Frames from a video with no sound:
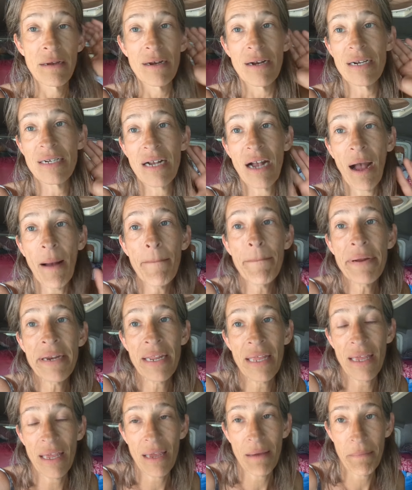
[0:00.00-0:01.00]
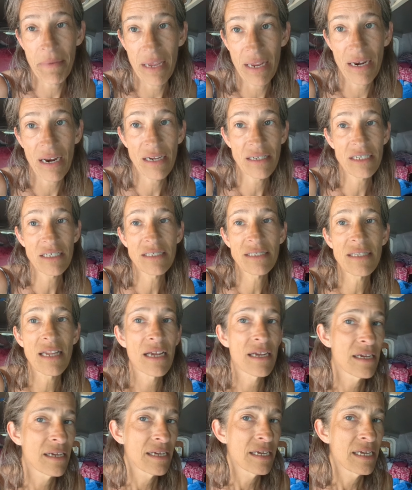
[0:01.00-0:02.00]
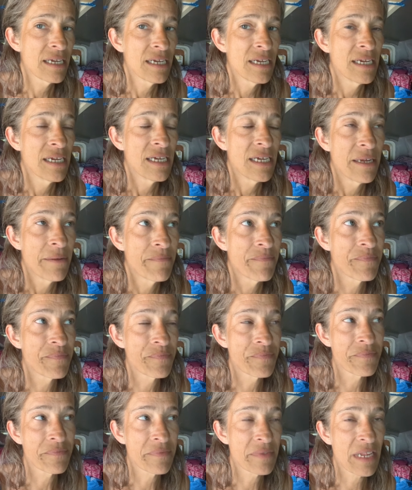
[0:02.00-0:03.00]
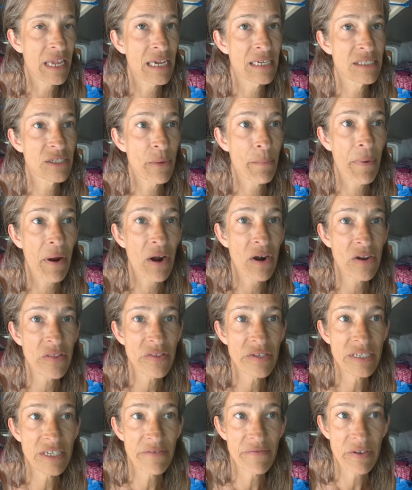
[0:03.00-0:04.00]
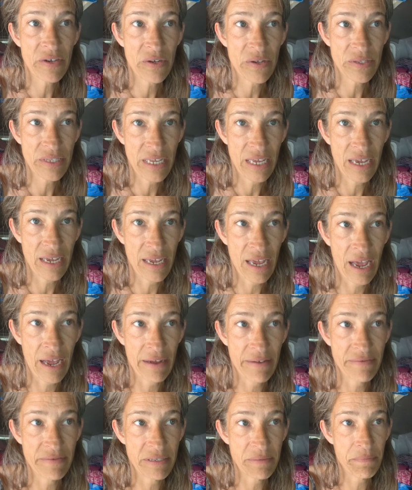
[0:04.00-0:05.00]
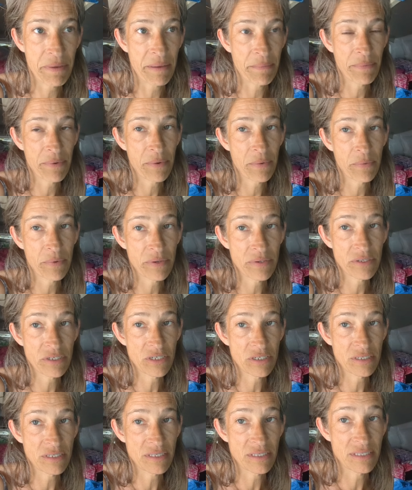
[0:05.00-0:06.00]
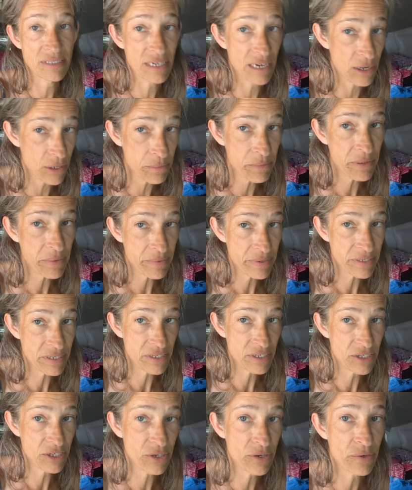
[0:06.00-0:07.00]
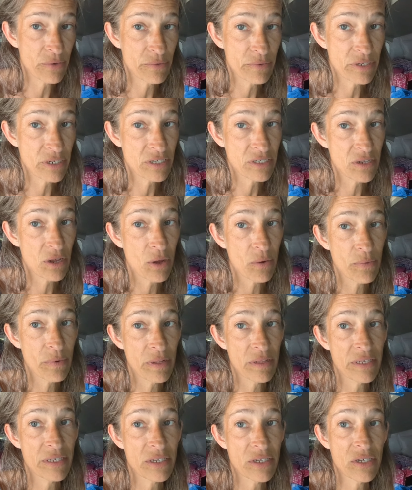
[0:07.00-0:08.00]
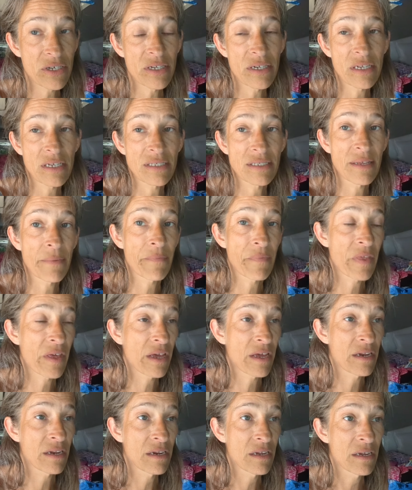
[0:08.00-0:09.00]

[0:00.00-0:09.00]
accompanying me. Not just, okay, so part of the difficulty I have is people will just tell me what to do, which is all well and good, except that